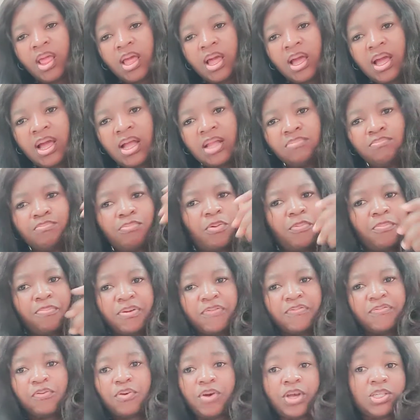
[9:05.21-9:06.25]
And but
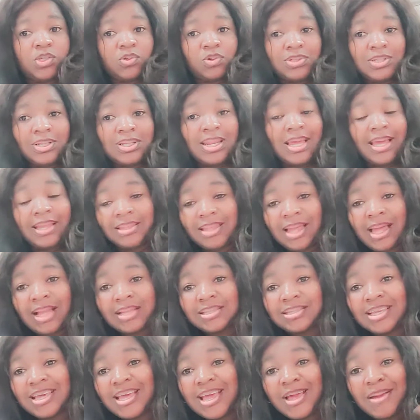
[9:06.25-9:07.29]
before it wasn't like that.
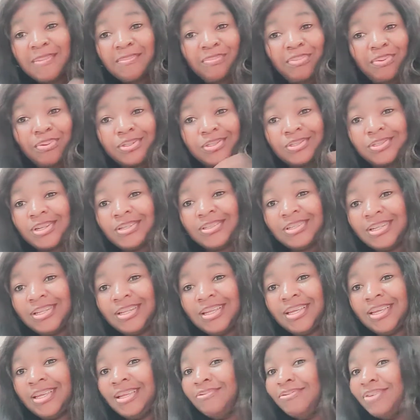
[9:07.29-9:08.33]
But
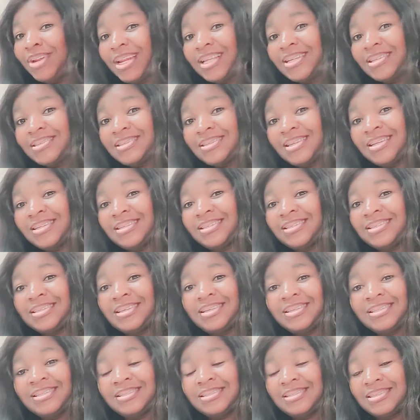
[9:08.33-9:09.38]
suddenly, real estate
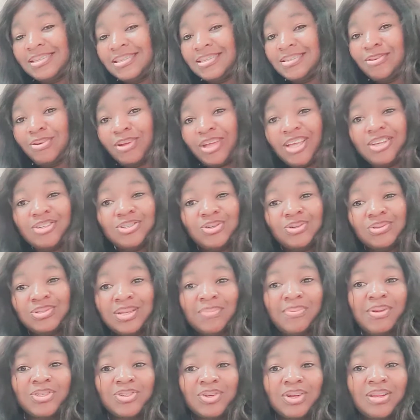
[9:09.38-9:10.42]
in these locations I'm
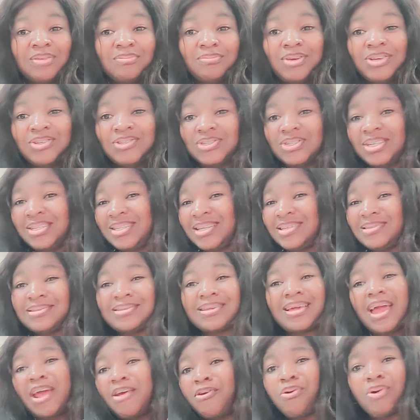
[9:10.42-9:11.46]
actually mentioning, they
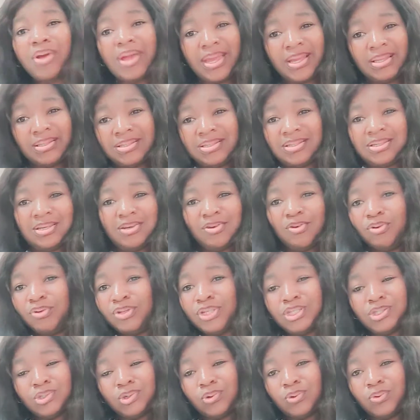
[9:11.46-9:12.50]
skyrocket on
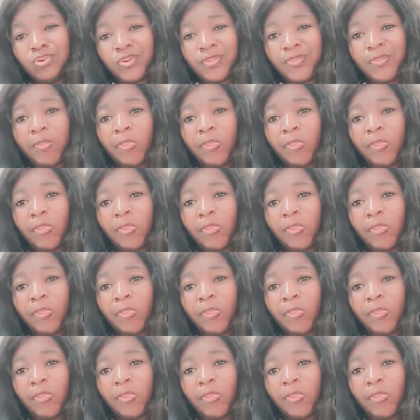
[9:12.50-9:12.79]
its own.